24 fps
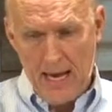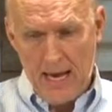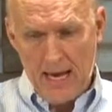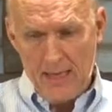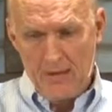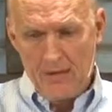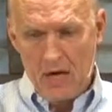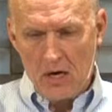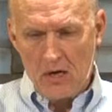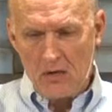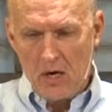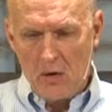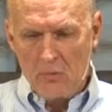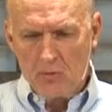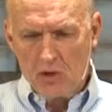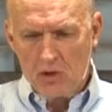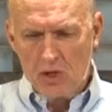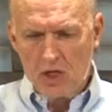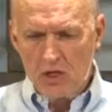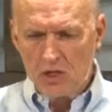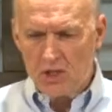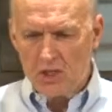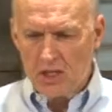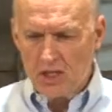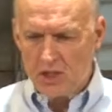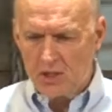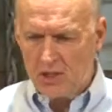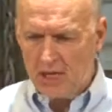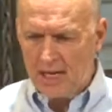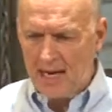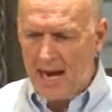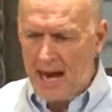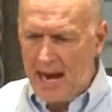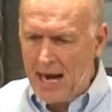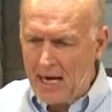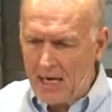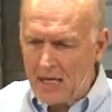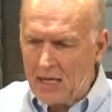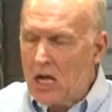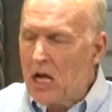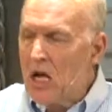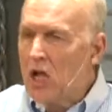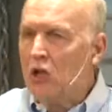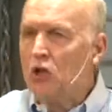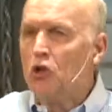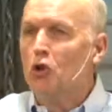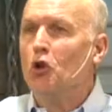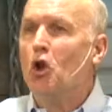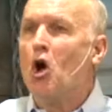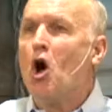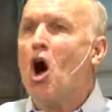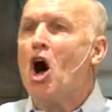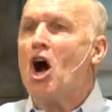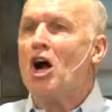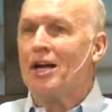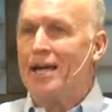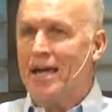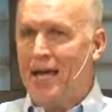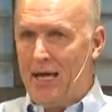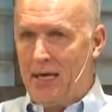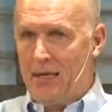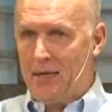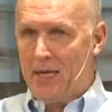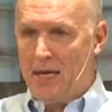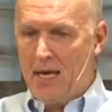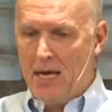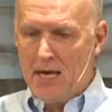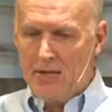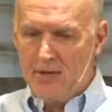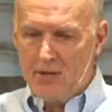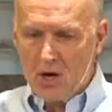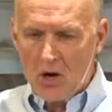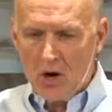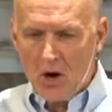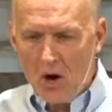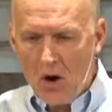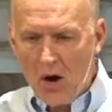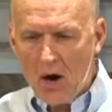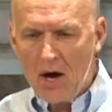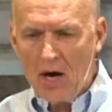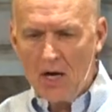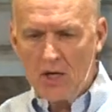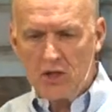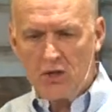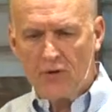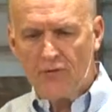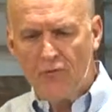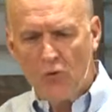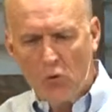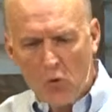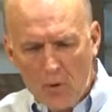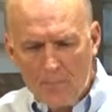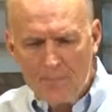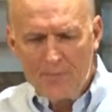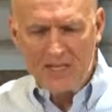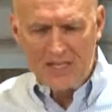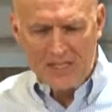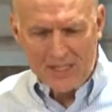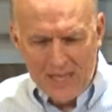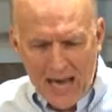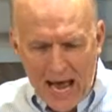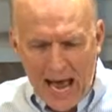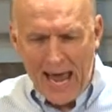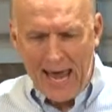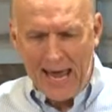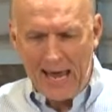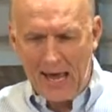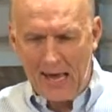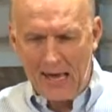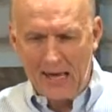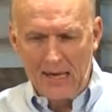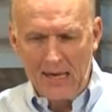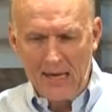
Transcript: There was just this innate longing in their hearts for Messiah.